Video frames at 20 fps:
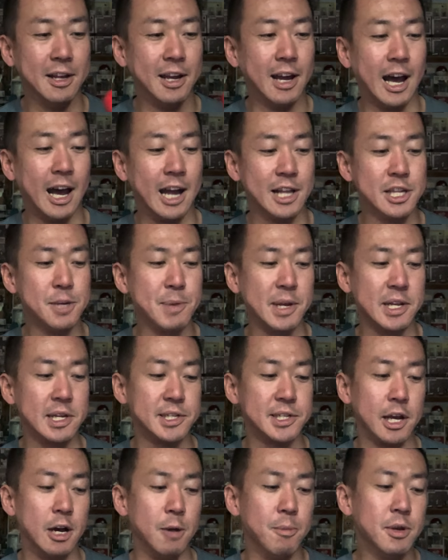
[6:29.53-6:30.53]
had to pick
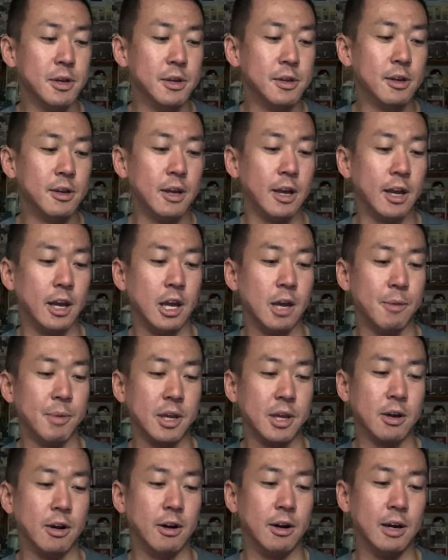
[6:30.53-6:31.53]
this up
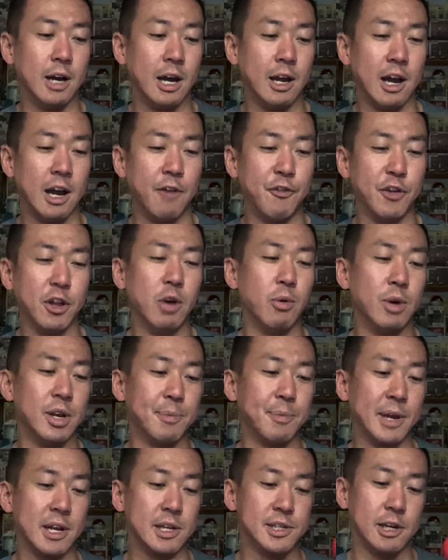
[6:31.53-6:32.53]
because I feel I want
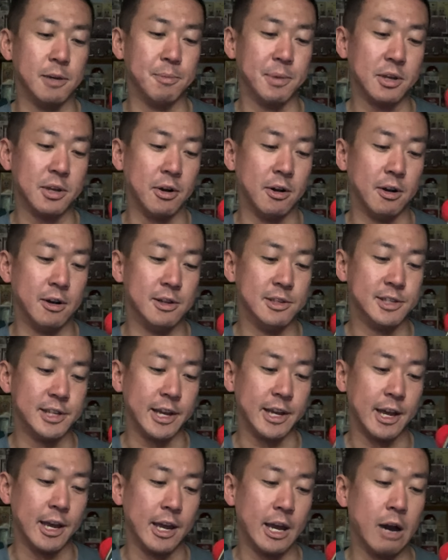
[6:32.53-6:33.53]
to pick this up because
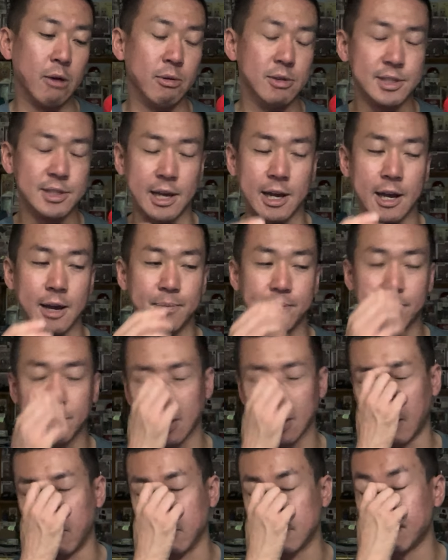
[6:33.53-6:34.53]
I was at
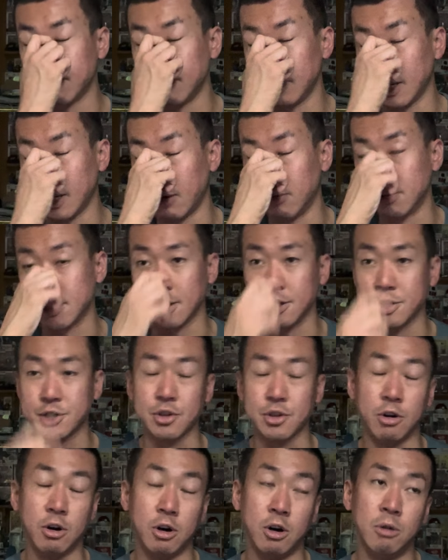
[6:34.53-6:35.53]
the
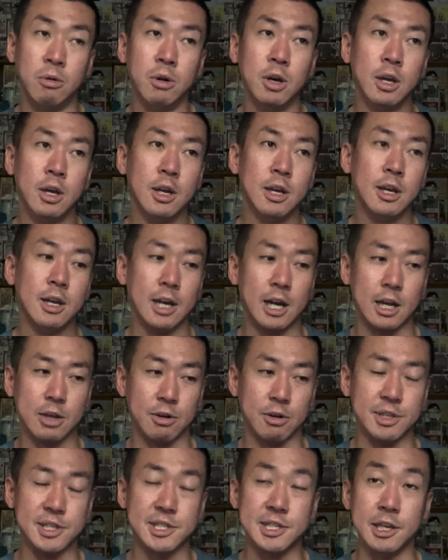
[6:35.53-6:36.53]
stall. I
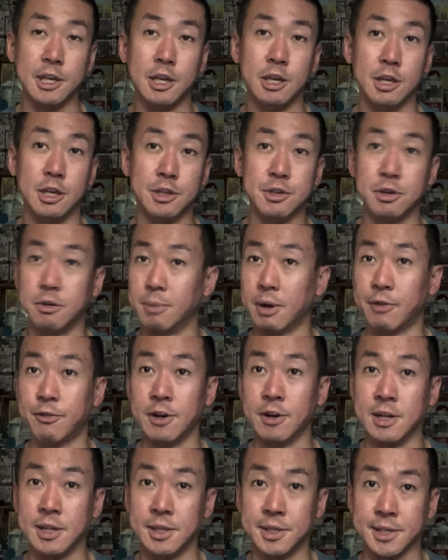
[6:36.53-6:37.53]
got to see two of my
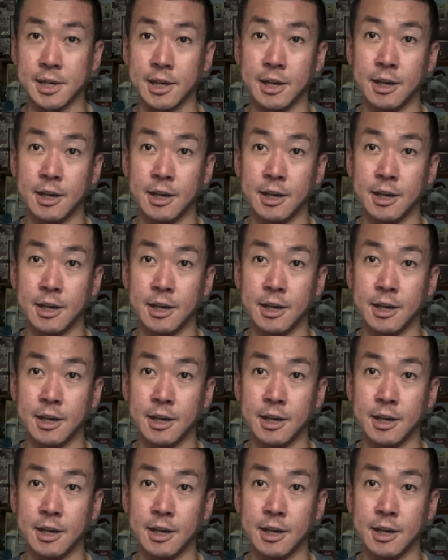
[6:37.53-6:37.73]
friends,